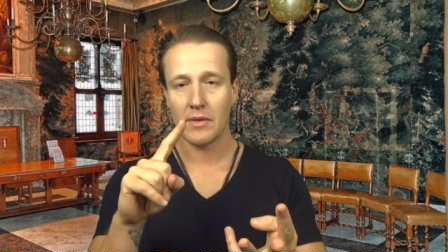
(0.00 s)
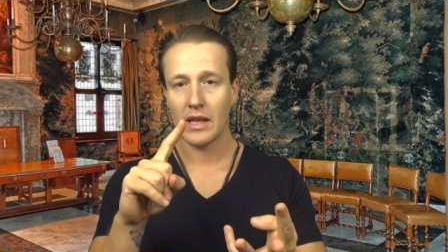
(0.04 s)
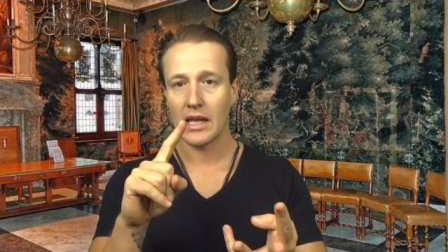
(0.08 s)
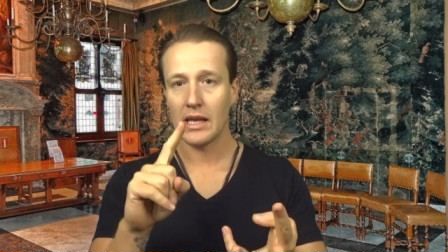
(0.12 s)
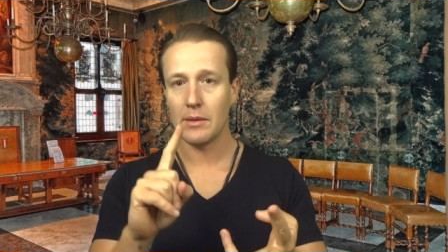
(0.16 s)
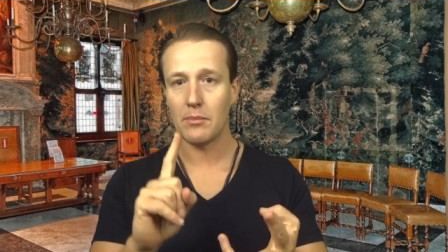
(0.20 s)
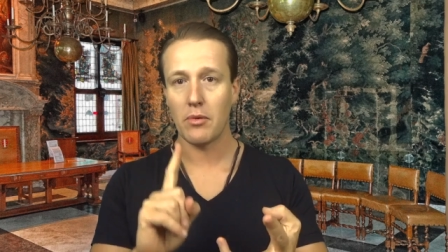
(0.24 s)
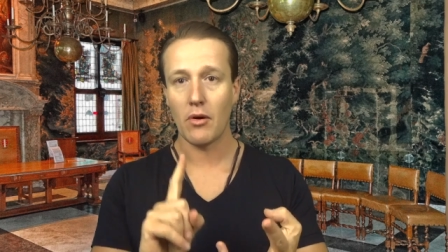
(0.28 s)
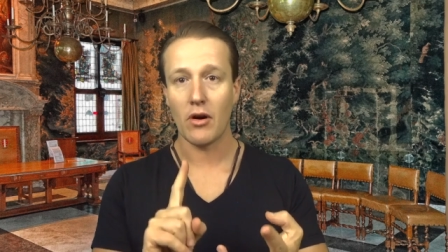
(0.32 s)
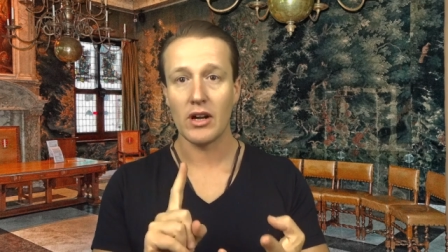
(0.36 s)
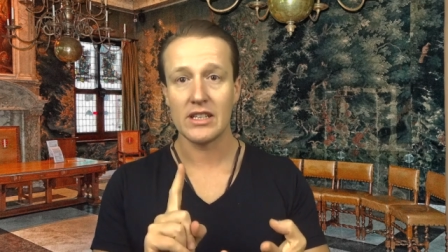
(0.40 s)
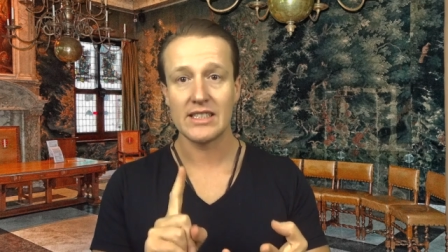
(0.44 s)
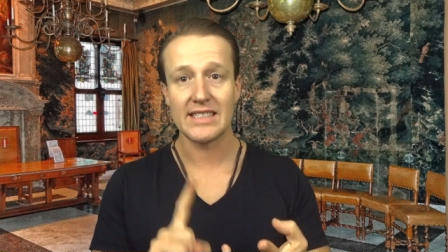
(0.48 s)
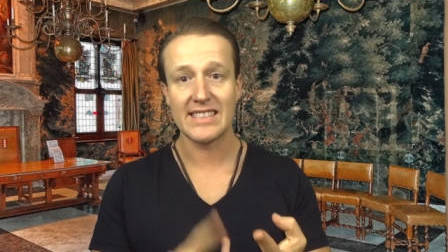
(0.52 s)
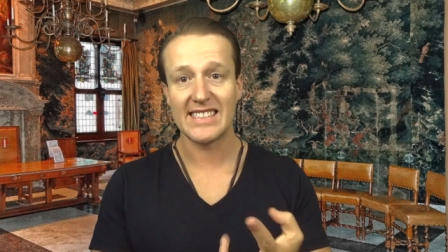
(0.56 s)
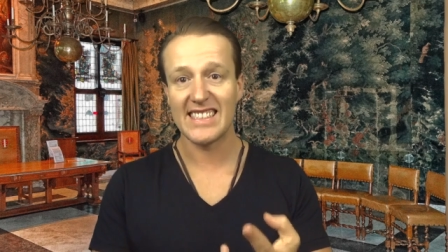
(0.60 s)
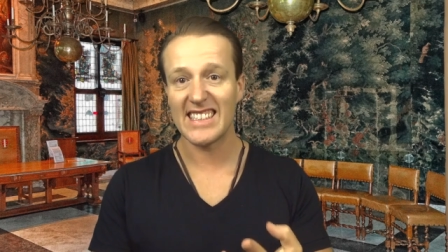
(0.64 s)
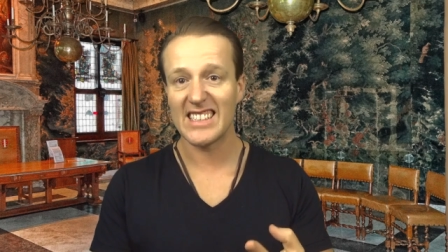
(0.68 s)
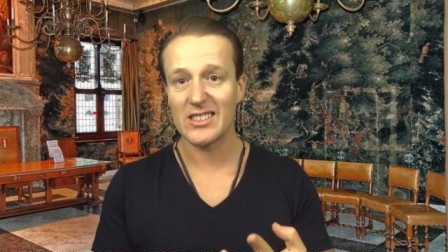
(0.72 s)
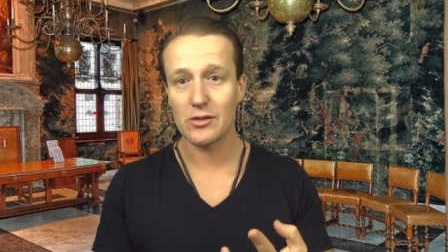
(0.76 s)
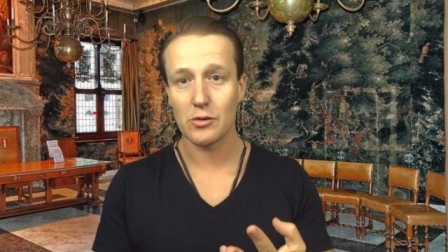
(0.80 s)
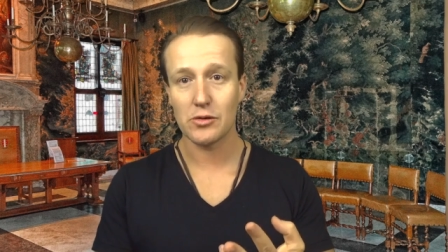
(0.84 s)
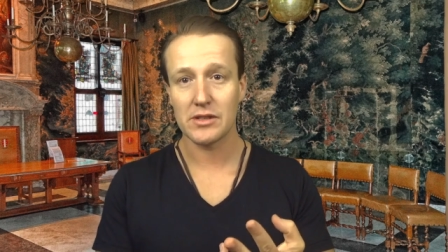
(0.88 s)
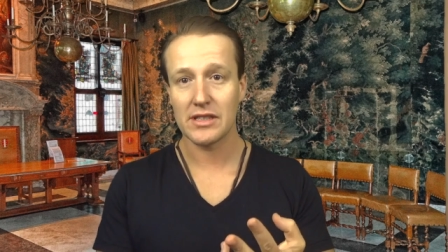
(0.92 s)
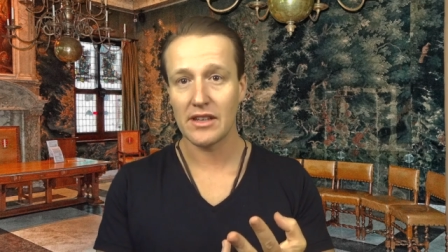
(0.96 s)
He buys
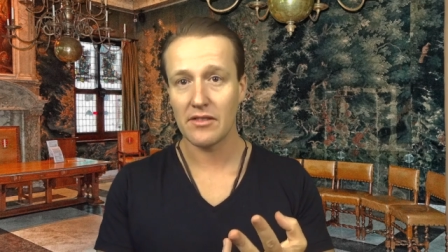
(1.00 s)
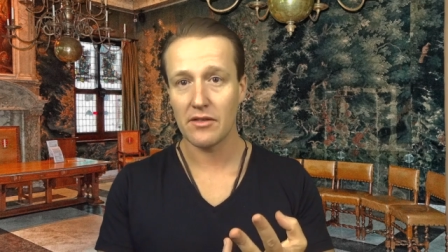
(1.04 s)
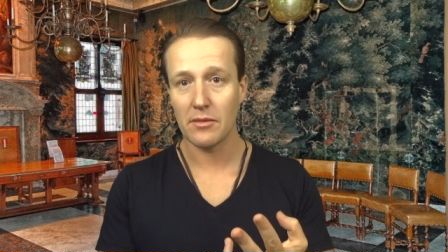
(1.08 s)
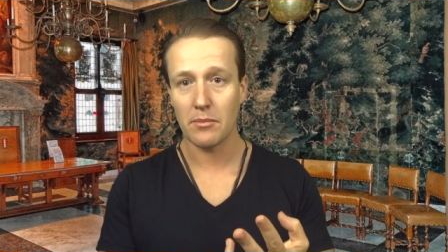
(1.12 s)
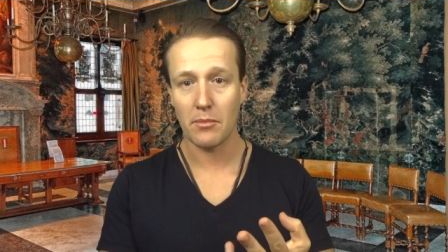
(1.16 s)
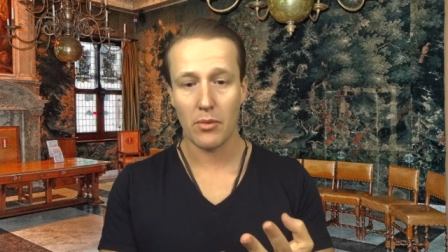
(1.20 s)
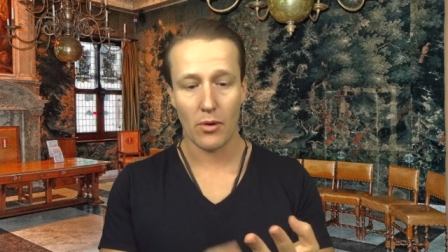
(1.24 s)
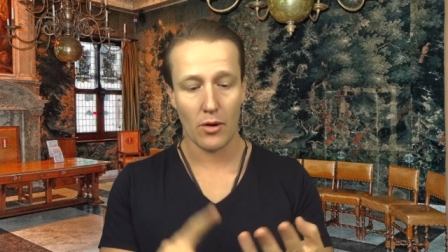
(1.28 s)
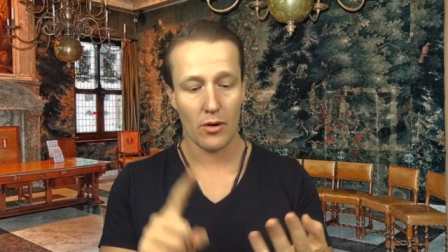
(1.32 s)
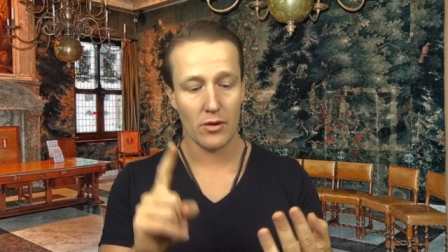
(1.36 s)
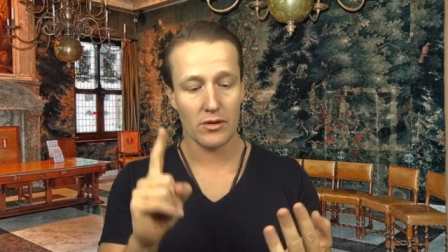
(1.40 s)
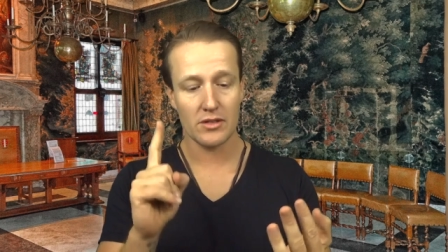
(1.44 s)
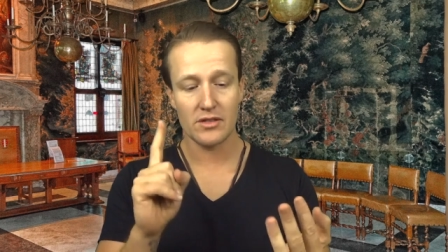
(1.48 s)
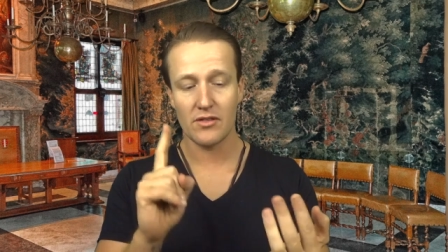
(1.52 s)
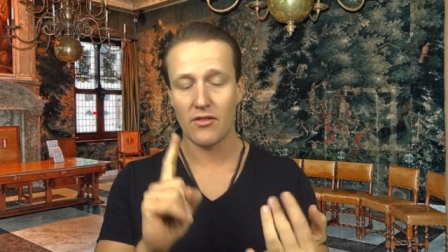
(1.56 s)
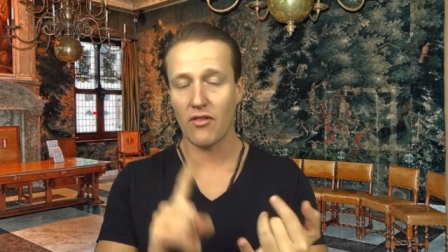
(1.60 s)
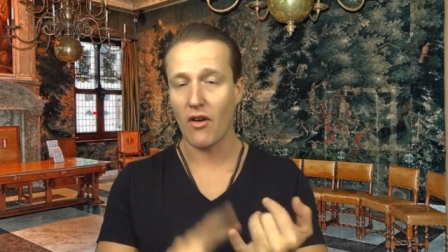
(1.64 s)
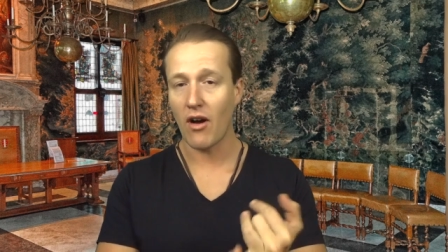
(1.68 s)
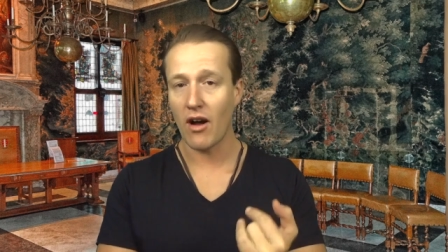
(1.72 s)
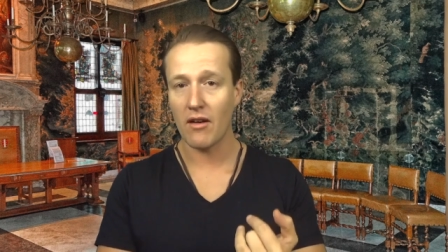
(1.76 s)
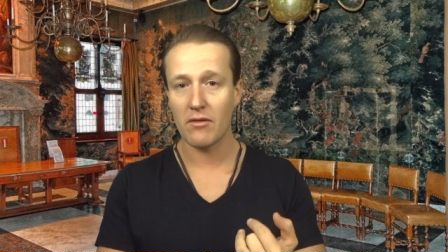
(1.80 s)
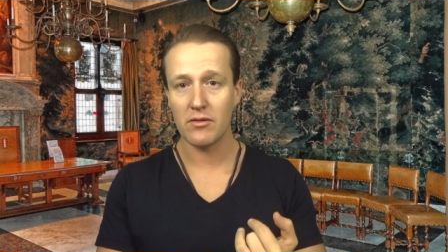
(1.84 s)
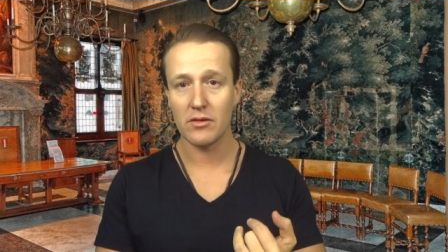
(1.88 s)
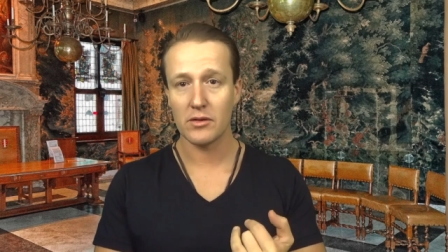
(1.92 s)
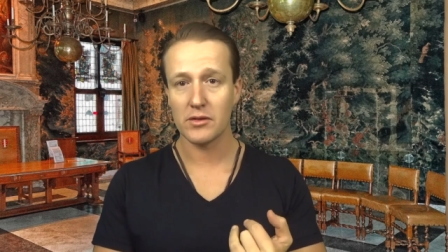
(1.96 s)
six or seven boats,
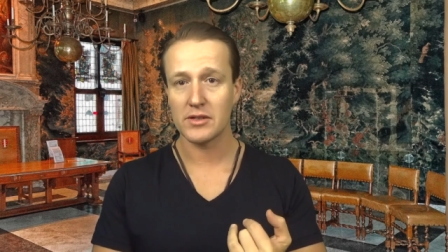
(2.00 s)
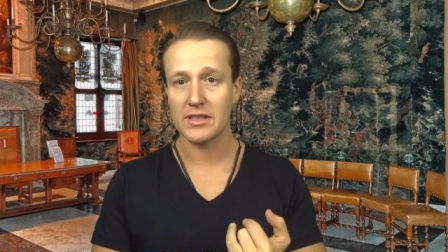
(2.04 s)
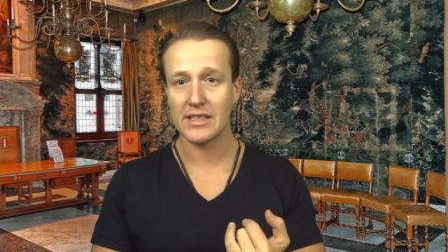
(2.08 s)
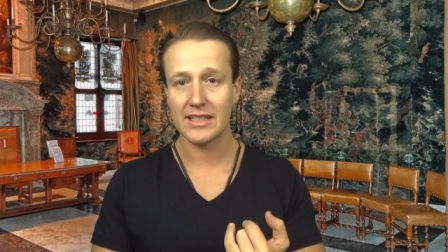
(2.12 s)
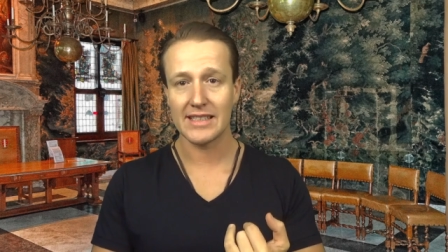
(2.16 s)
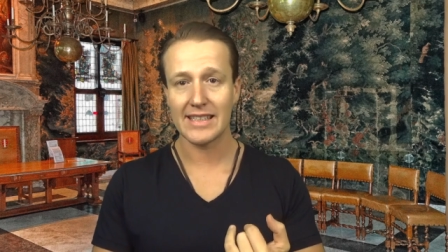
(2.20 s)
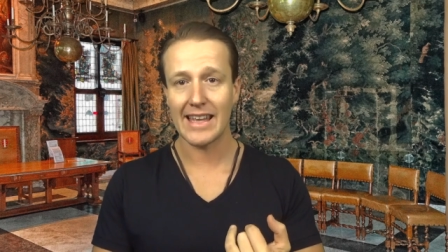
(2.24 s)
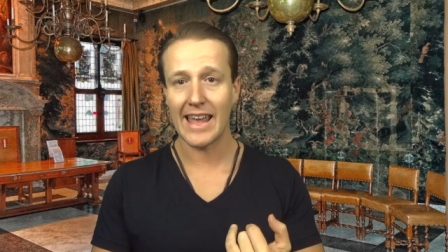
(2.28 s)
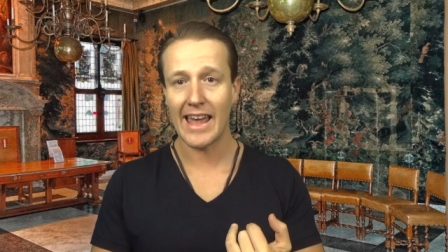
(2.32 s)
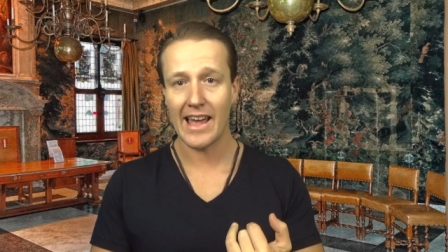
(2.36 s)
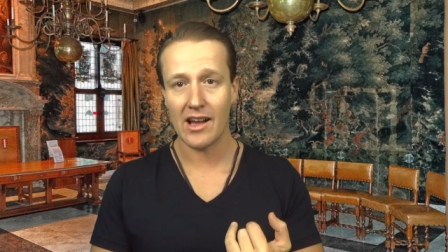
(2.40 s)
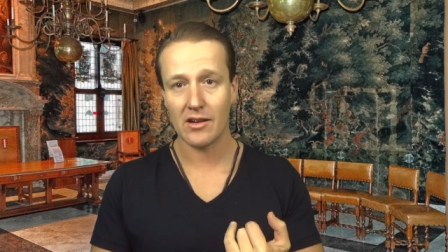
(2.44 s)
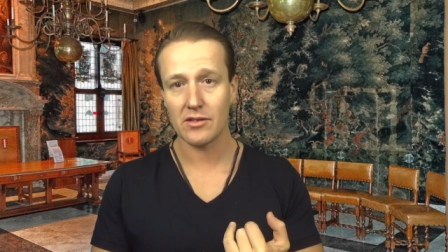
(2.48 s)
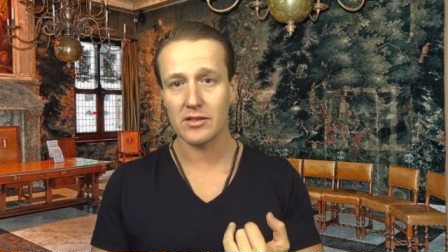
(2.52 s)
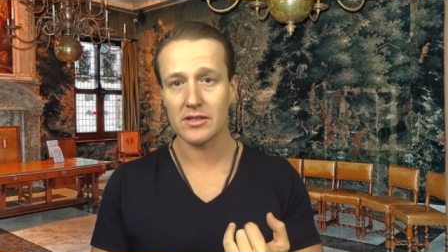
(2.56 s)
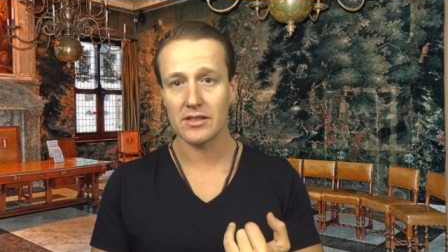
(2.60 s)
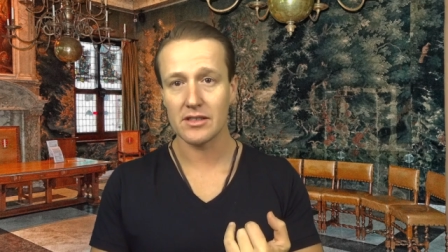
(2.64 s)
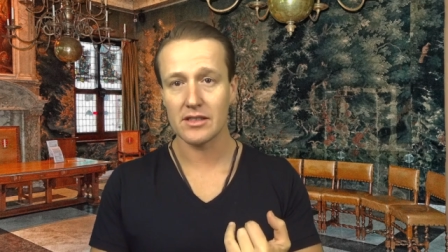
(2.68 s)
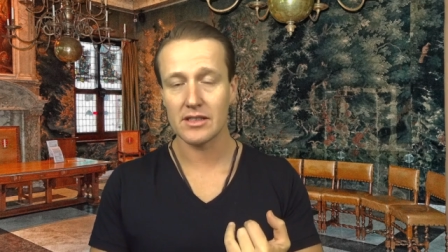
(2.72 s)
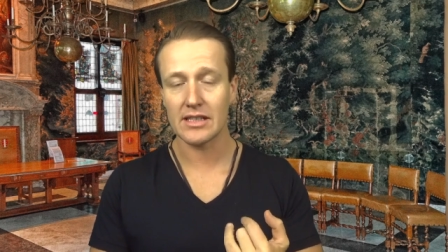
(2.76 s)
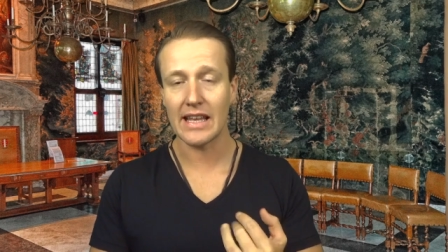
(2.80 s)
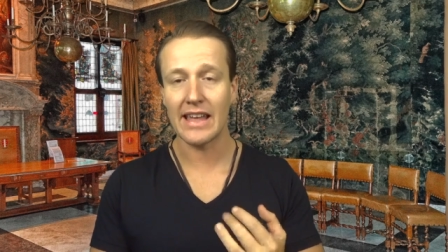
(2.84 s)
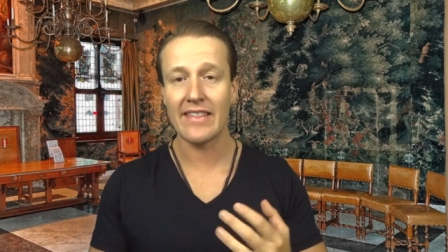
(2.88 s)
five or six houses,